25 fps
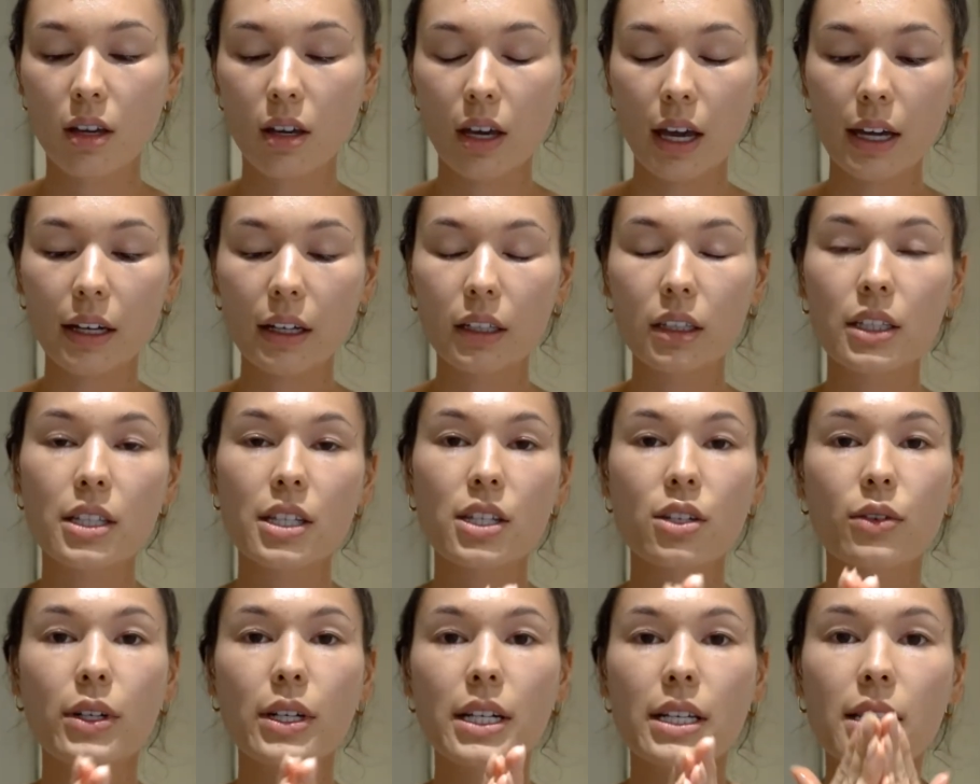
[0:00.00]
And
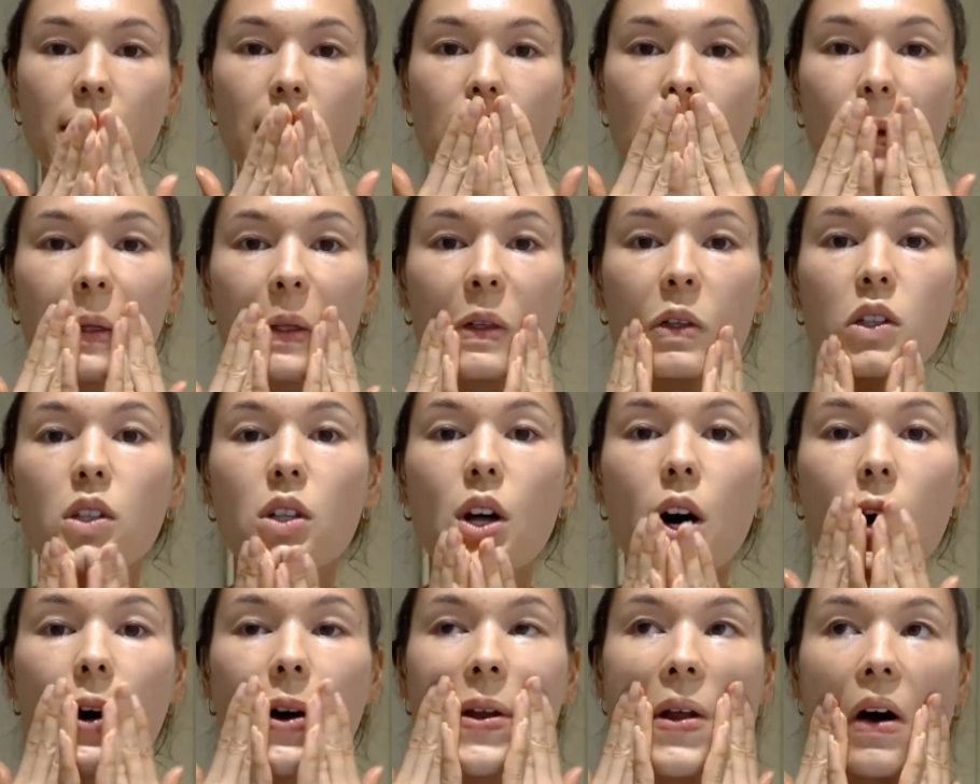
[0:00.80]
glycerin is in a
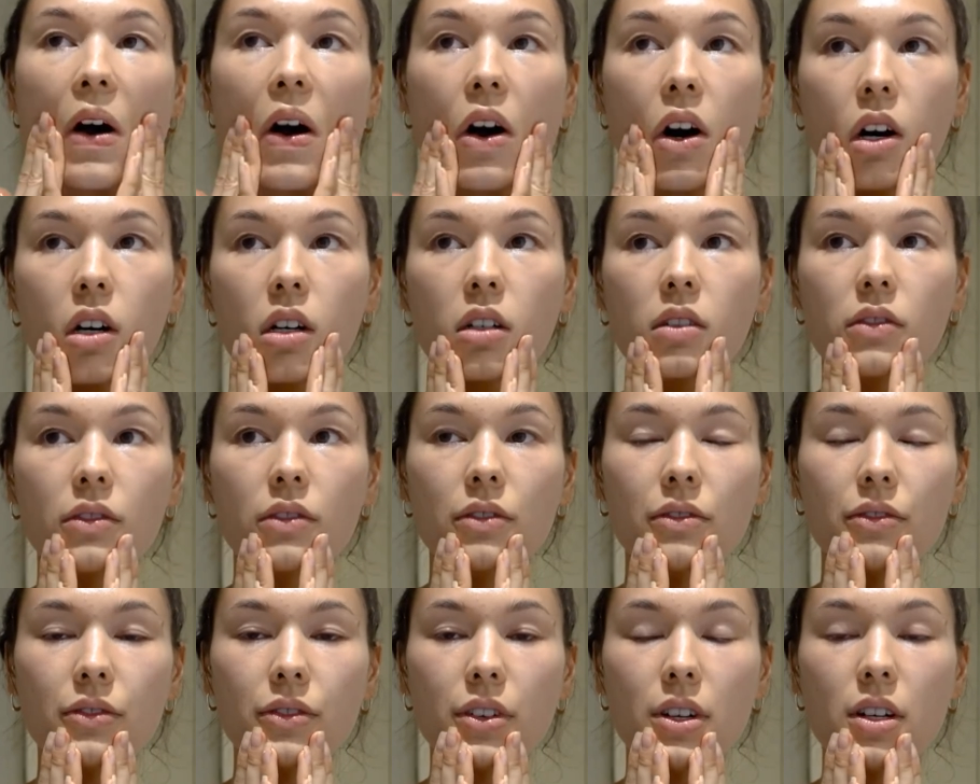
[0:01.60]
lot
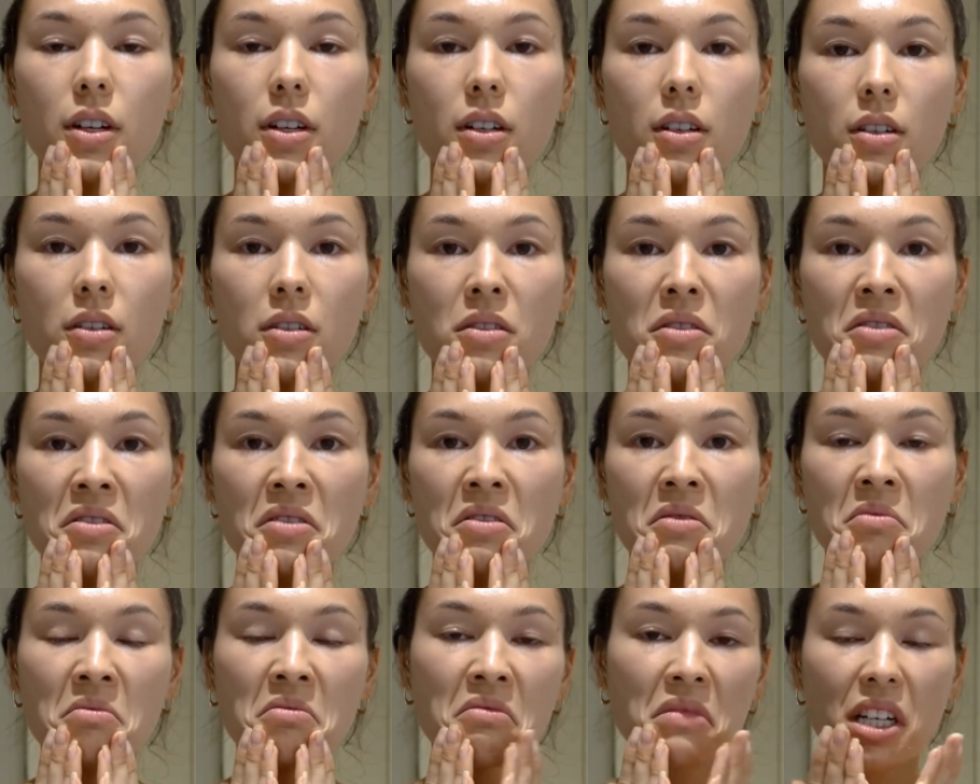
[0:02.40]
of
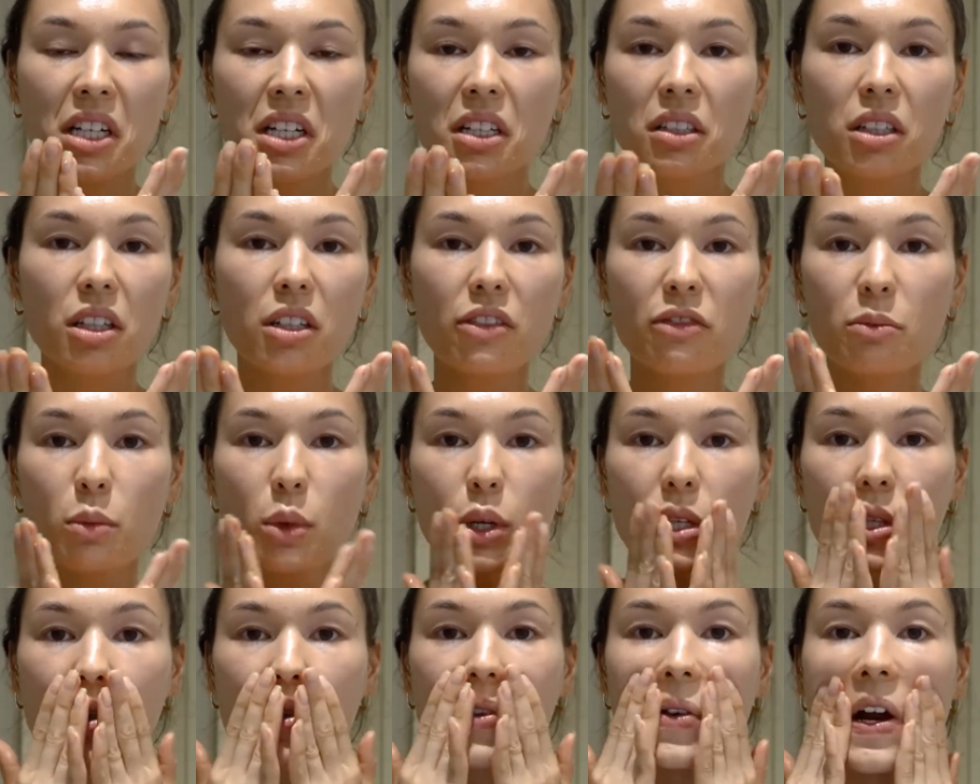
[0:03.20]

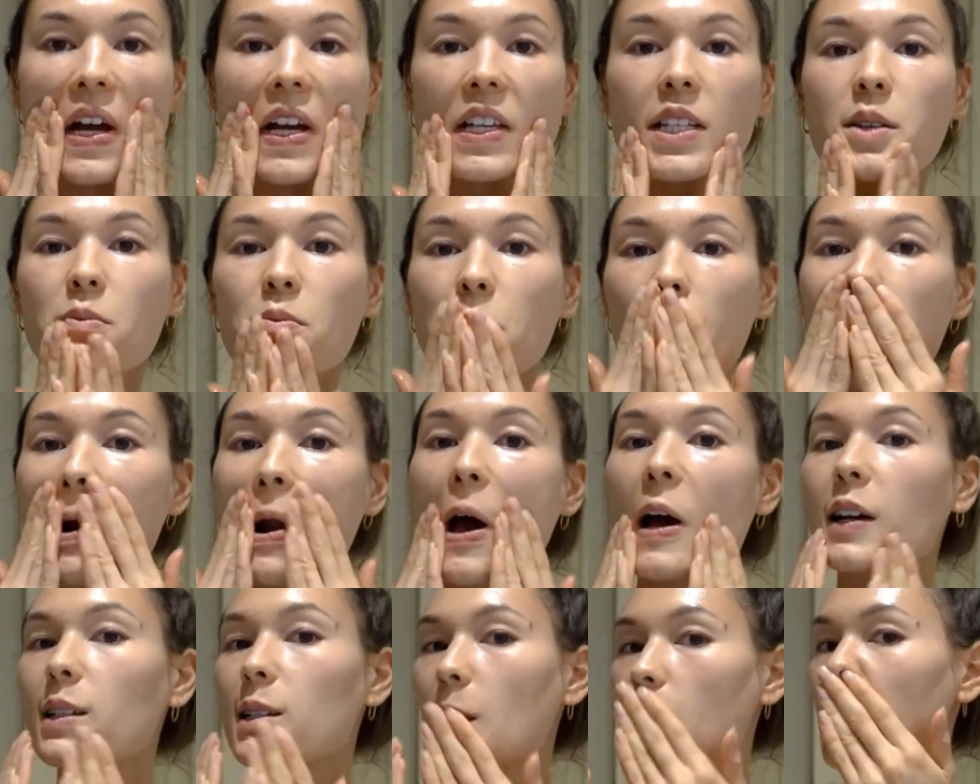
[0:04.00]
moisturizing
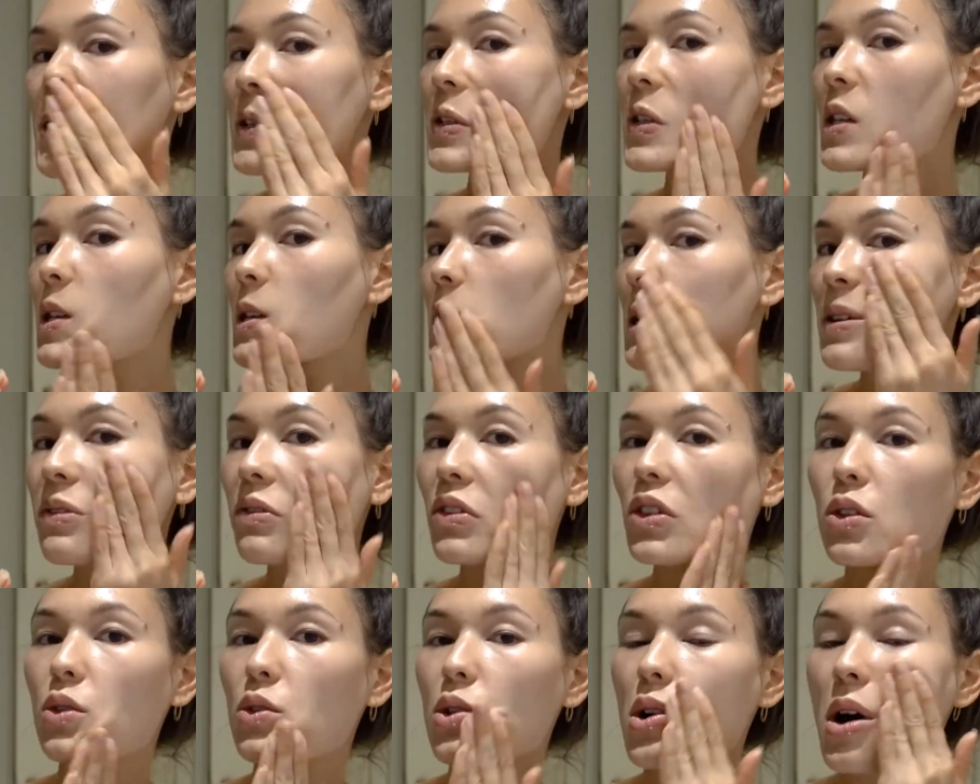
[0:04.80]
products actually, if
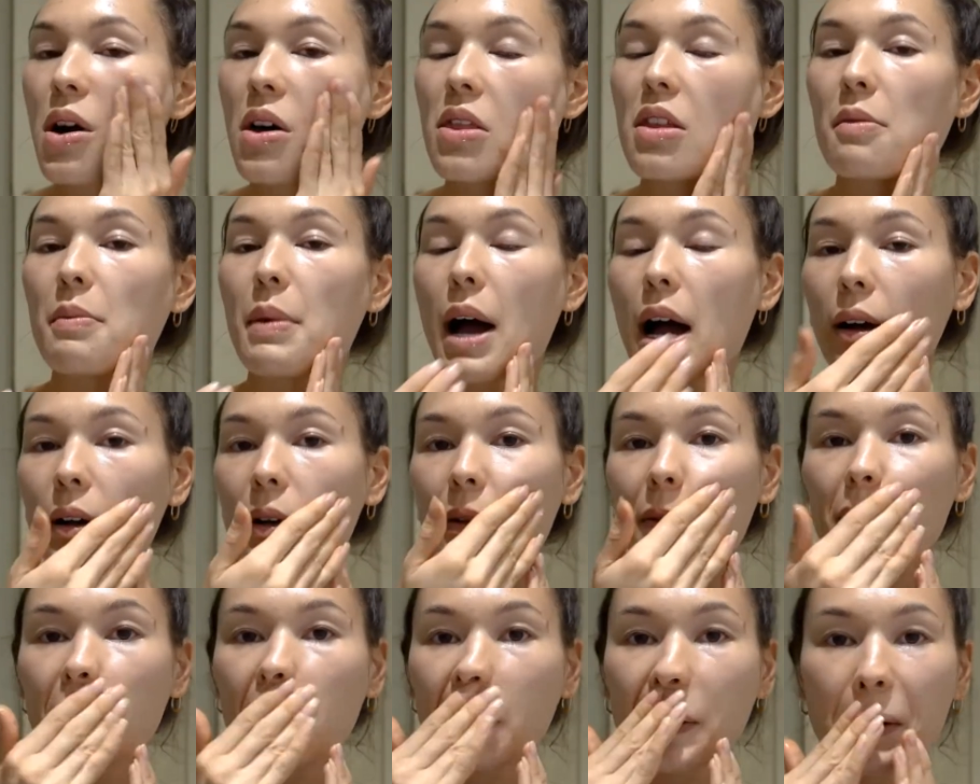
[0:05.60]
you look on the back
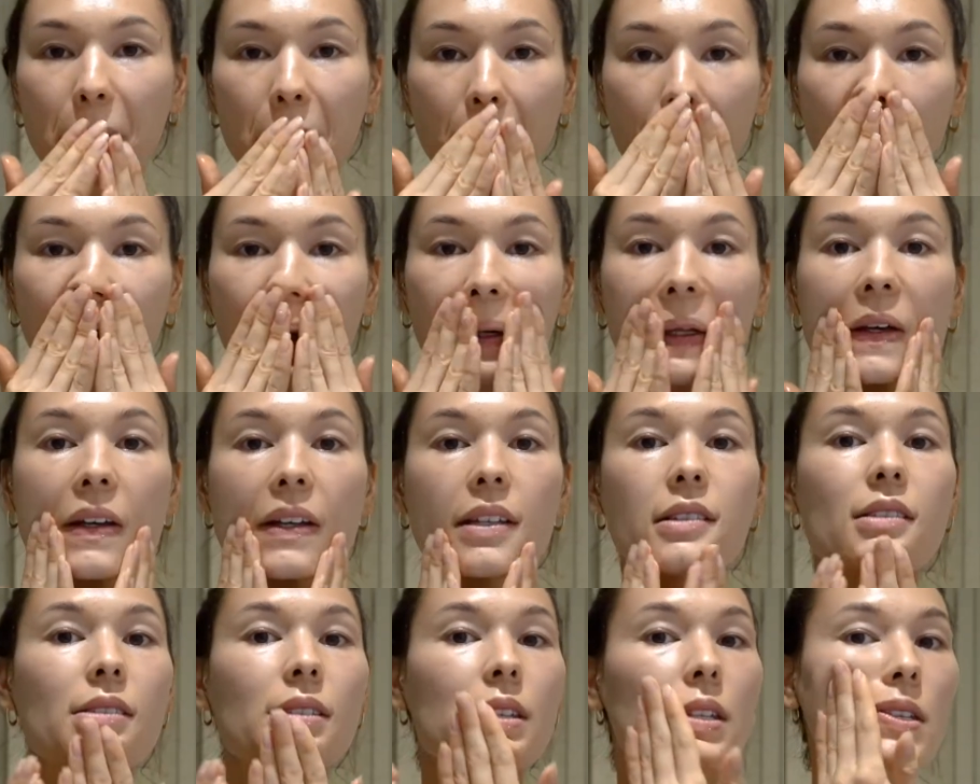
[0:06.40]
of the
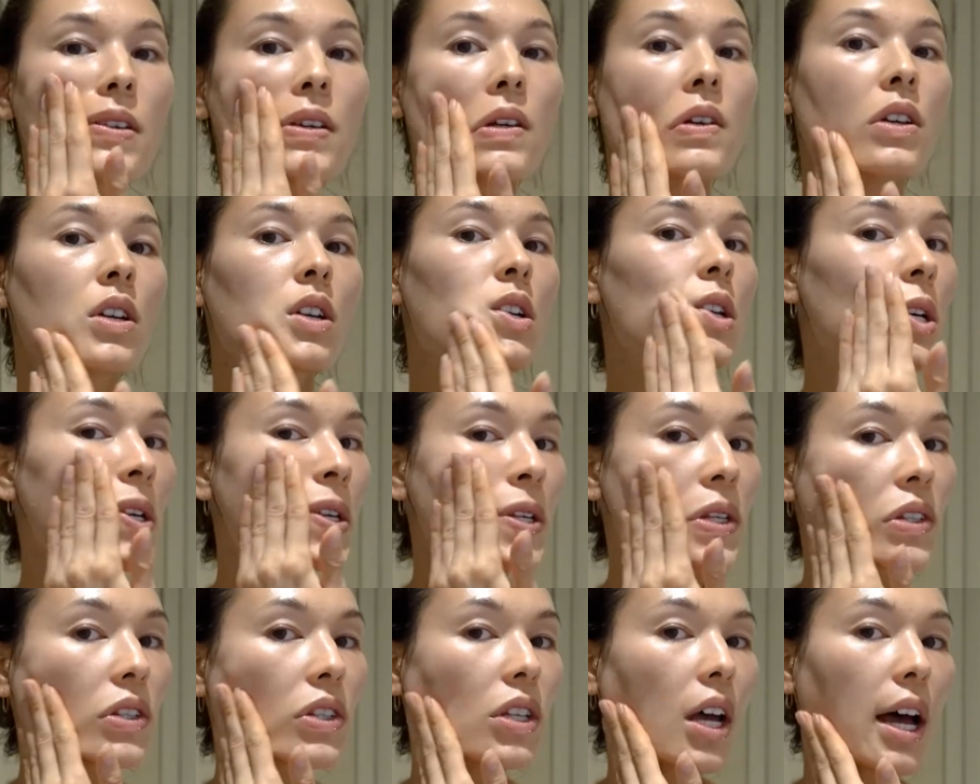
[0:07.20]
ingredients.
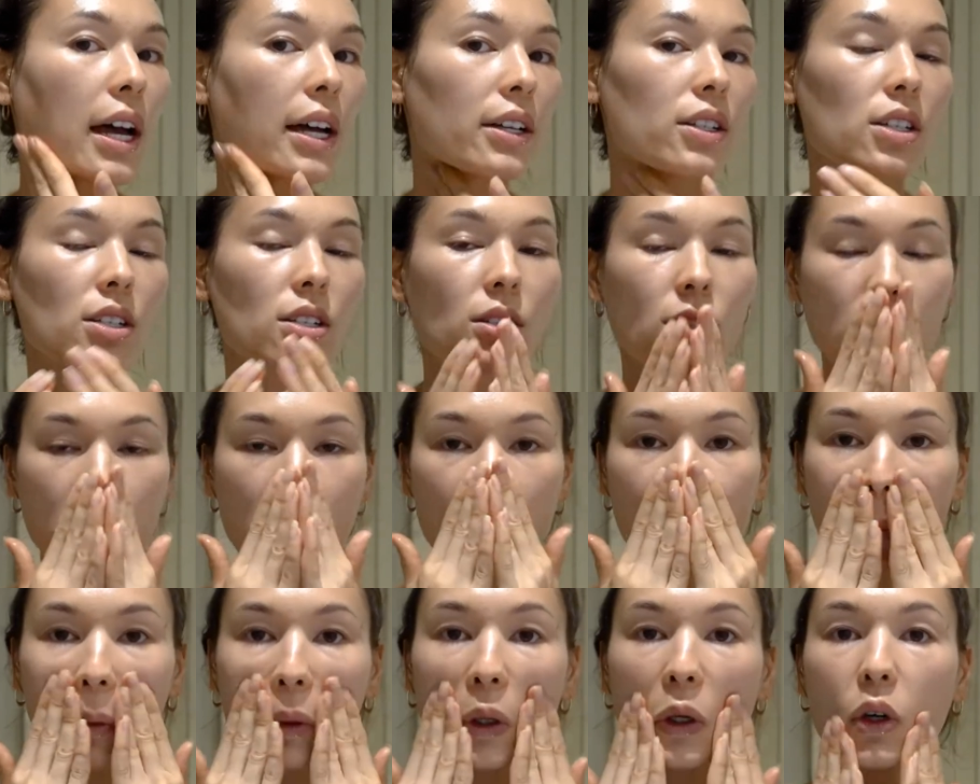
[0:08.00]
So I just use
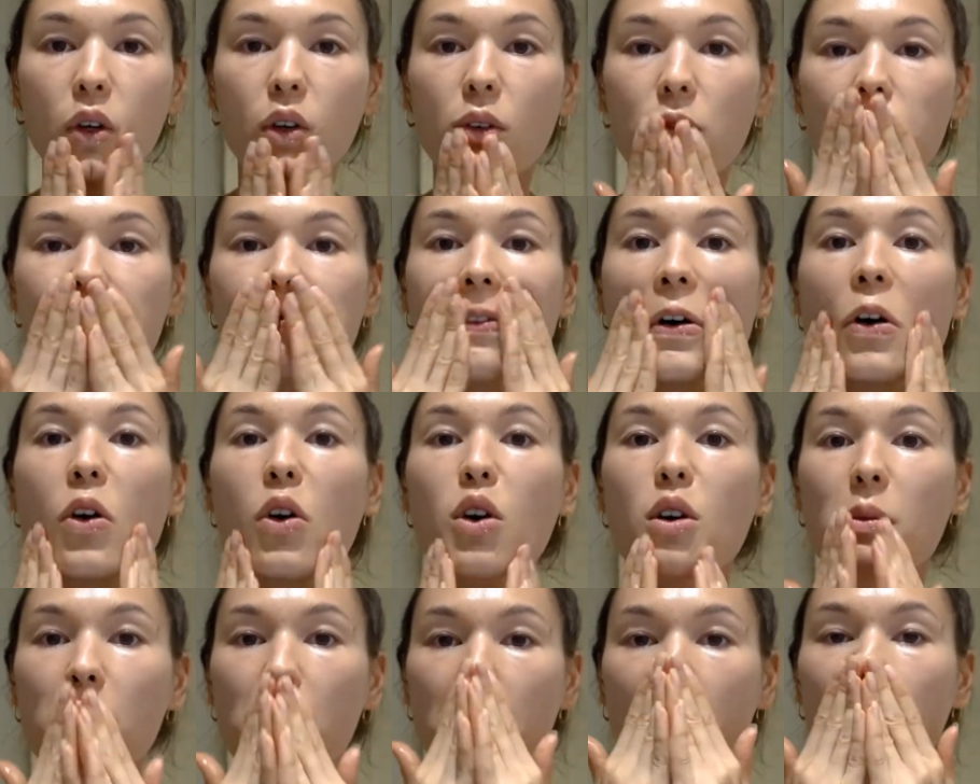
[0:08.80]
the pure
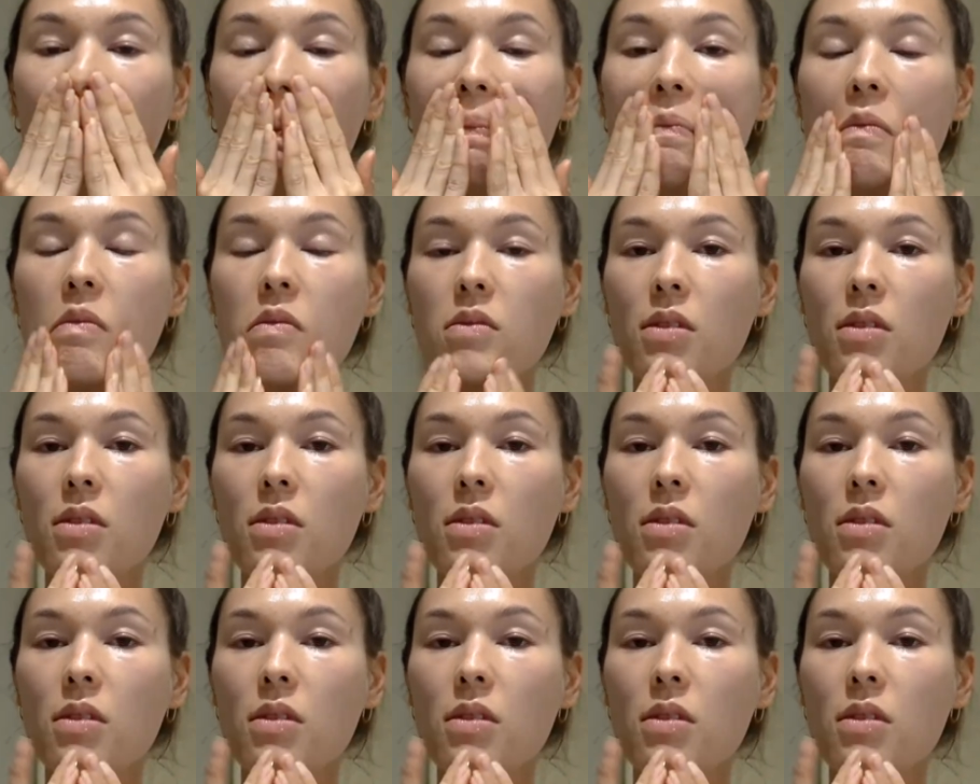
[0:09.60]
form.